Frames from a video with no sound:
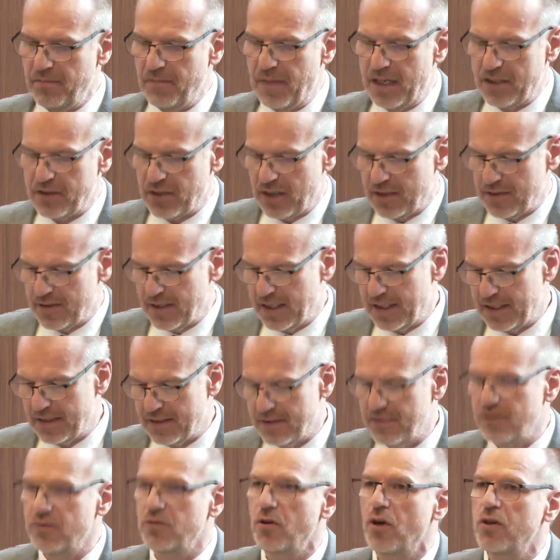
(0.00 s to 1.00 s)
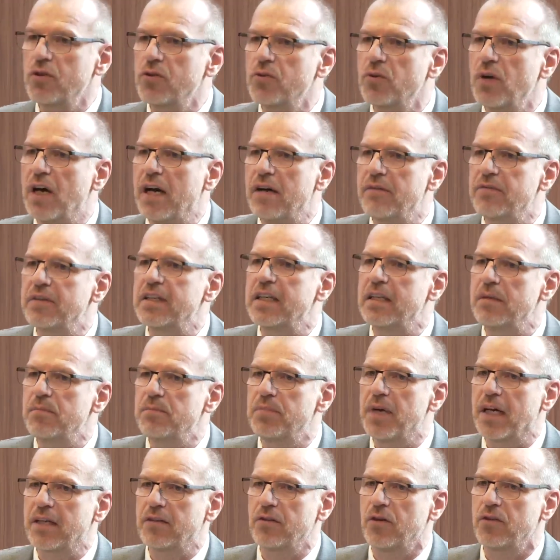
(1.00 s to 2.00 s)
measures is not to have an
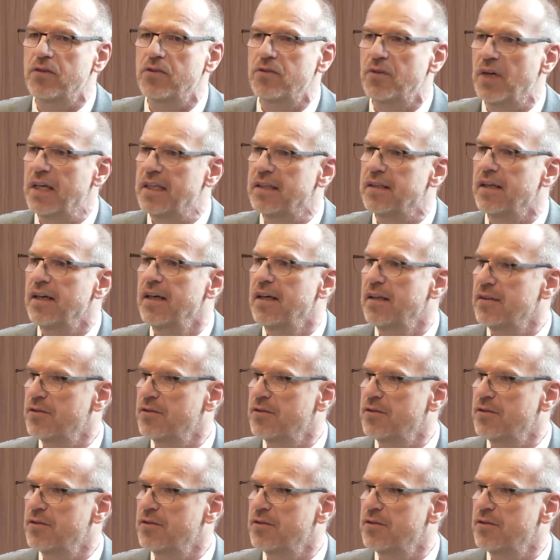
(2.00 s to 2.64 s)
impact on trade.